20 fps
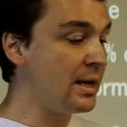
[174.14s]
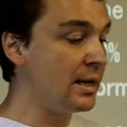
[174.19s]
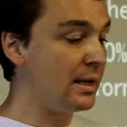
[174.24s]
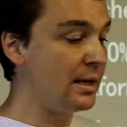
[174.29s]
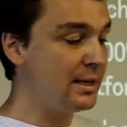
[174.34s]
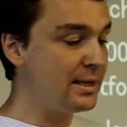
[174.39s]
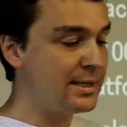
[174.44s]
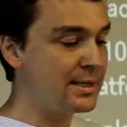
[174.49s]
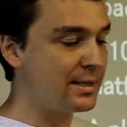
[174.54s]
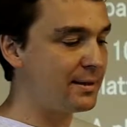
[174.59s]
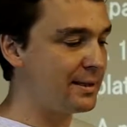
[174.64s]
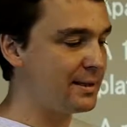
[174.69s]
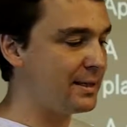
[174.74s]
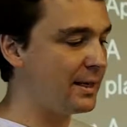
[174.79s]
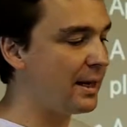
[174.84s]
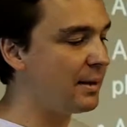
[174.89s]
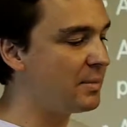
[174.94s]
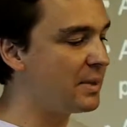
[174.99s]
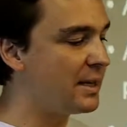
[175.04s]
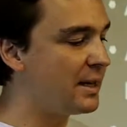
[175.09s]
It is at the
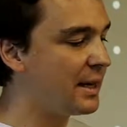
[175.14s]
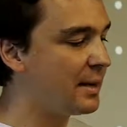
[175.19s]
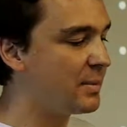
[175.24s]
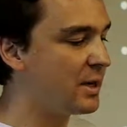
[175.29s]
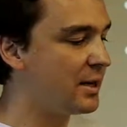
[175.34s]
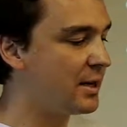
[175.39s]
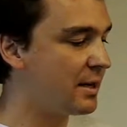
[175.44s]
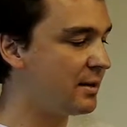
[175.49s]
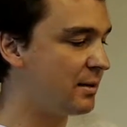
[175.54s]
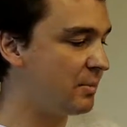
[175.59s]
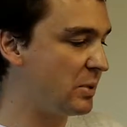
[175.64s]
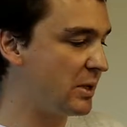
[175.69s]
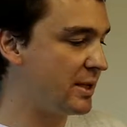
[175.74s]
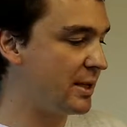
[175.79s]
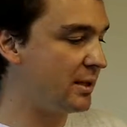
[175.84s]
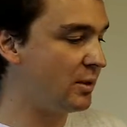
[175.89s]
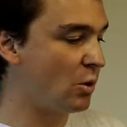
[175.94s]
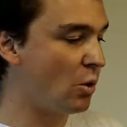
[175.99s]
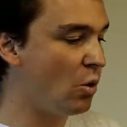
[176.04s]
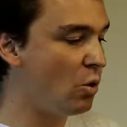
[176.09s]
same time
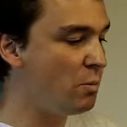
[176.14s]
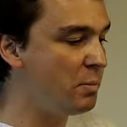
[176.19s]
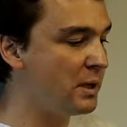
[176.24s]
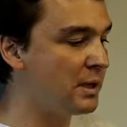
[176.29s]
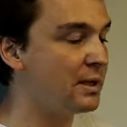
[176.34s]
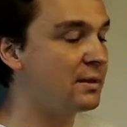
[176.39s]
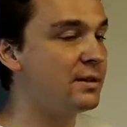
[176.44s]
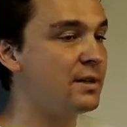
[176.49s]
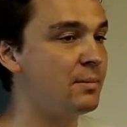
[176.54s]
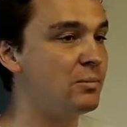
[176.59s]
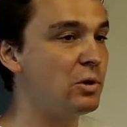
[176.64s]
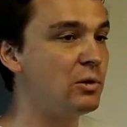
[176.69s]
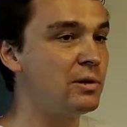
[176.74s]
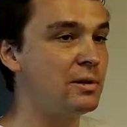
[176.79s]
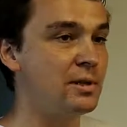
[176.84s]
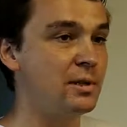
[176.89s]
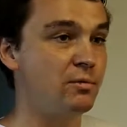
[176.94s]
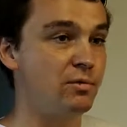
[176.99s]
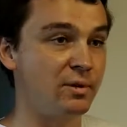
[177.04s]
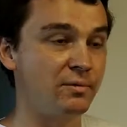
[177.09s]
100% open and
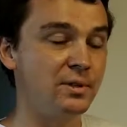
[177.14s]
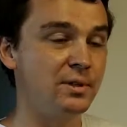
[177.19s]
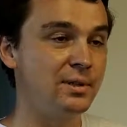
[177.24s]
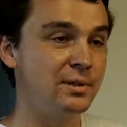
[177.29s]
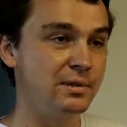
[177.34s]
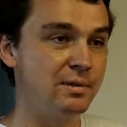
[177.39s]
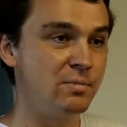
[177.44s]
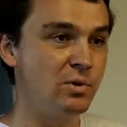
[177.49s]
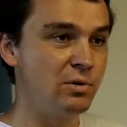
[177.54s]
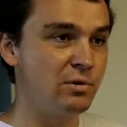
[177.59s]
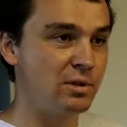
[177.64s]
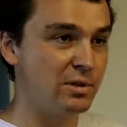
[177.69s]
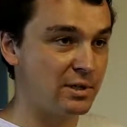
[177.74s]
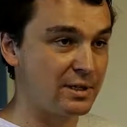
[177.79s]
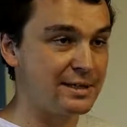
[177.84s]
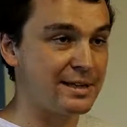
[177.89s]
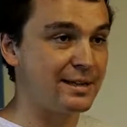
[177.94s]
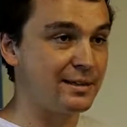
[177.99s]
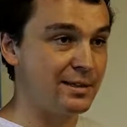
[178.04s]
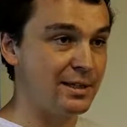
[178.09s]
community-driven distribution,
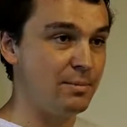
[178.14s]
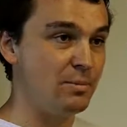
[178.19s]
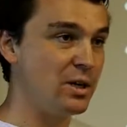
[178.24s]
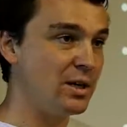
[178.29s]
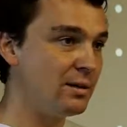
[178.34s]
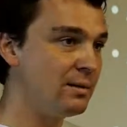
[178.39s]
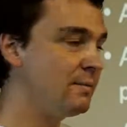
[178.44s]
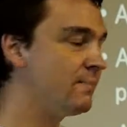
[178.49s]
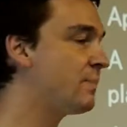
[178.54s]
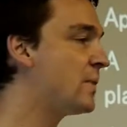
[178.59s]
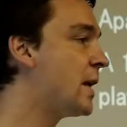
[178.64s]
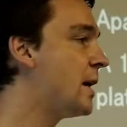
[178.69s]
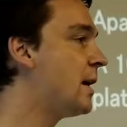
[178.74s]
just like Debian.